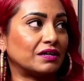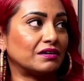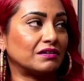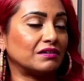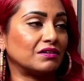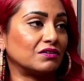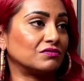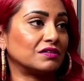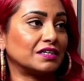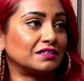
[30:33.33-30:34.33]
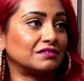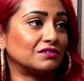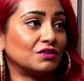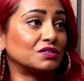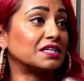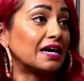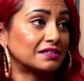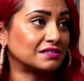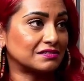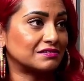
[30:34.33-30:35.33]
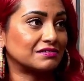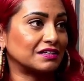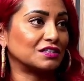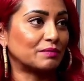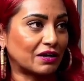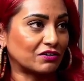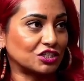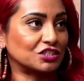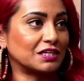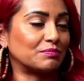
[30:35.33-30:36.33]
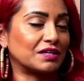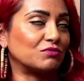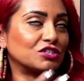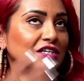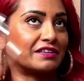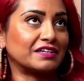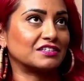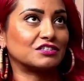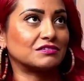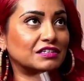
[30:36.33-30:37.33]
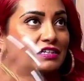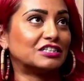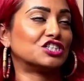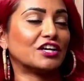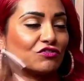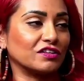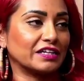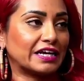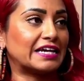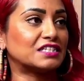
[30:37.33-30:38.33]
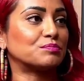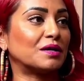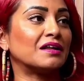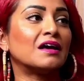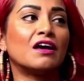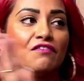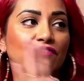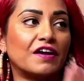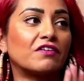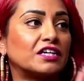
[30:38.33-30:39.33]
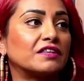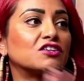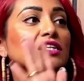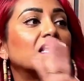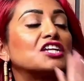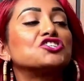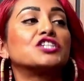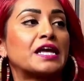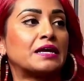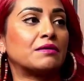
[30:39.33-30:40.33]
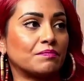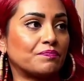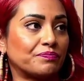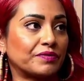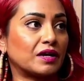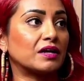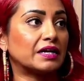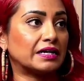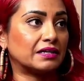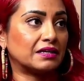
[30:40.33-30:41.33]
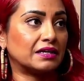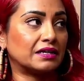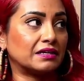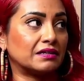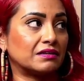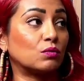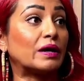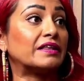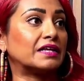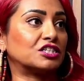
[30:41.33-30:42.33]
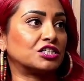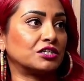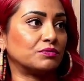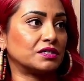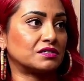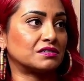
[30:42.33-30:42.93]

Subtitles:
like no sex until marriage type thing, which I think is in general the case, but there's a lot of shame in the way that she was